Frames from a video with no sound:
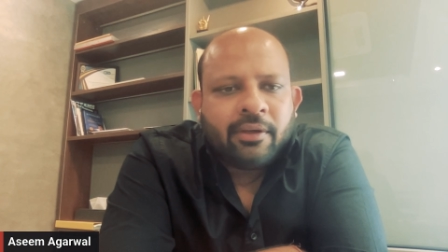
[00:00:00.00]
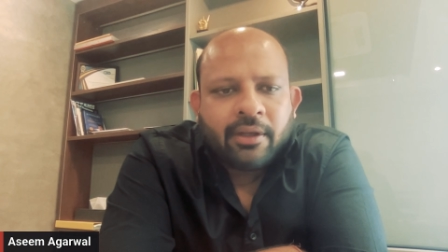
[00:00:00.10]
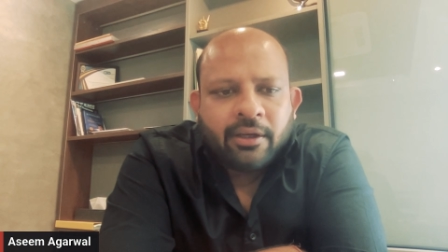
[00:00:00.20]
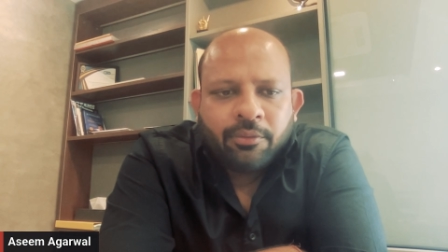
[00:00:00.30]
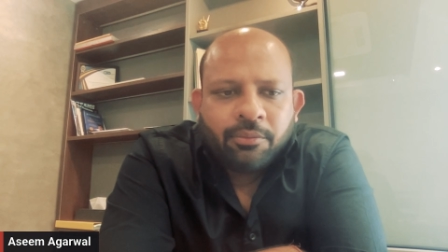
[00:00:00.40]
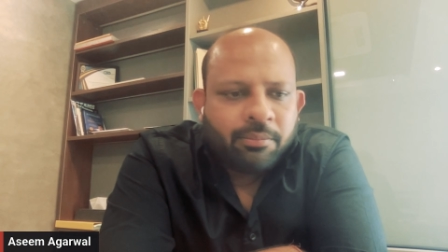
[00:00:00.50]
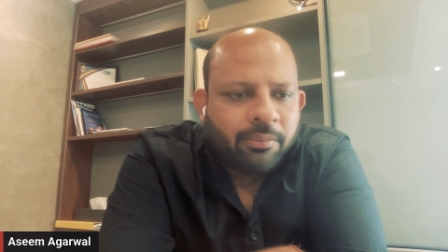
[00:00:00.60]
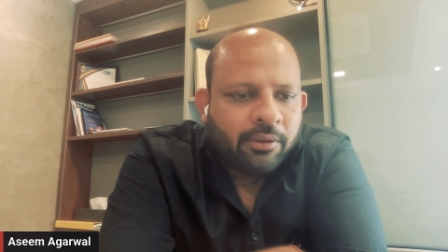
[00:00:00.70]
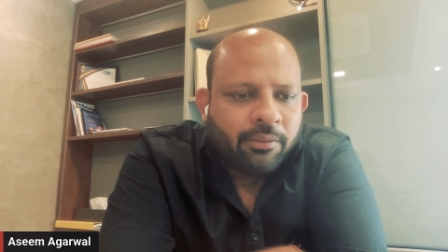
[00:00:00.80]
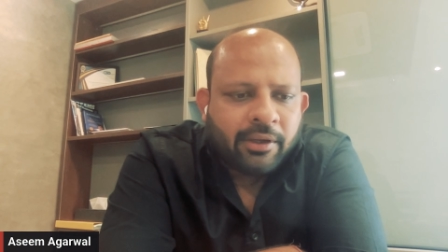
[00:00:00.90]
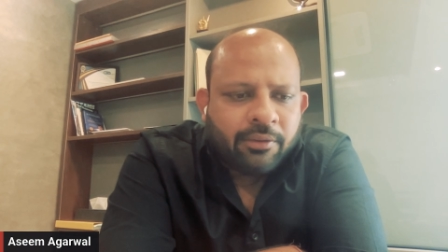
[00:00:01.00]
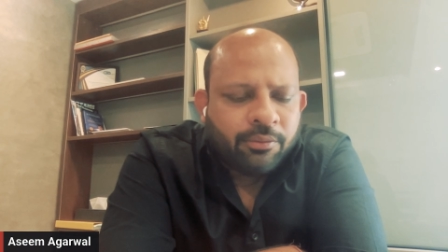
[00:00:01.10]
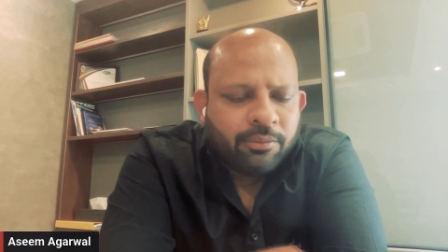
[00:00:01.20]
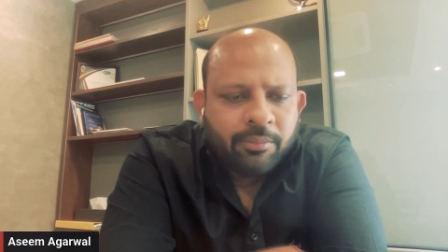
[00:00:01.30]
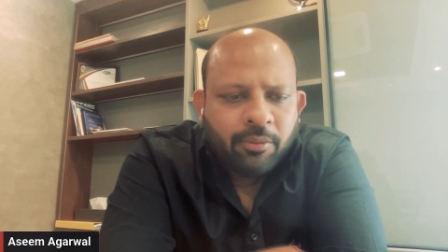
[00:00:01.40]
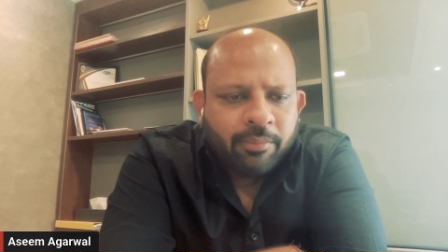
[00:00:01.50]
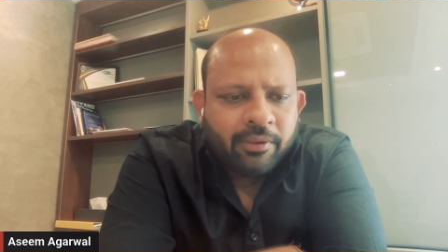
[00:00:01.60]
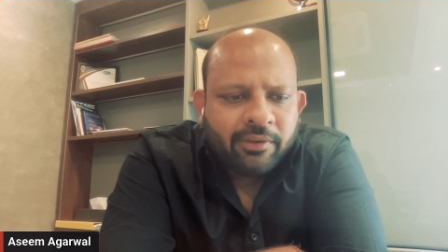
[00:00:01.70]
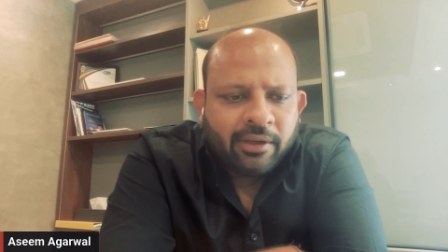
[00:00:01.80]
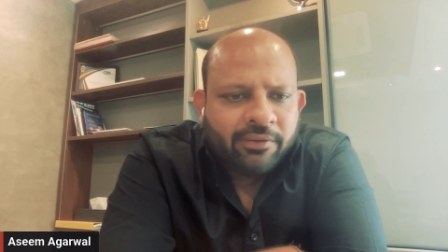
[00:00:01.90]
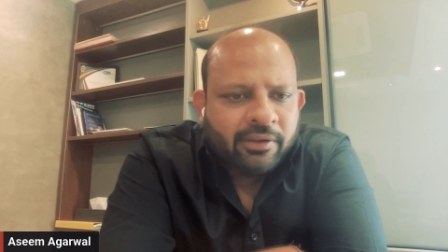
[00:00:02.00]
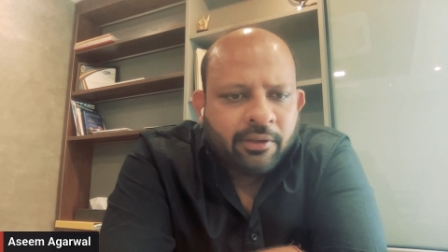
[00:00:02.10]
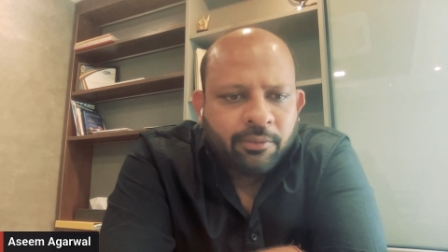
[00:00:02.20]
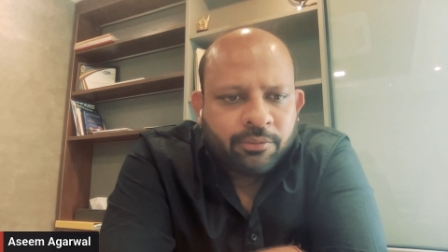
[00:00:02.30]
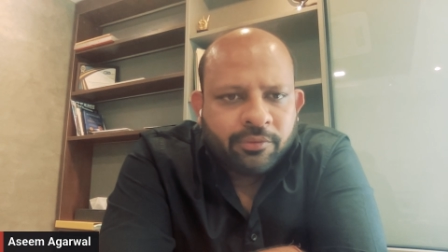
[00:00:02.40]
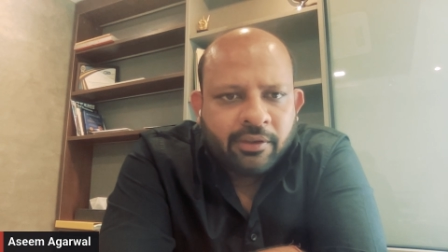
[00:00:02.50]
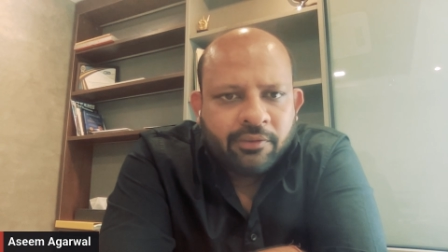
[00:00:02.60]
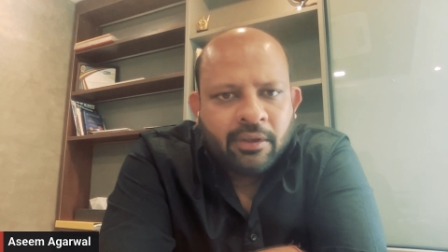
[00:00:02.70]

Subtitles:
like you get to do the property select. So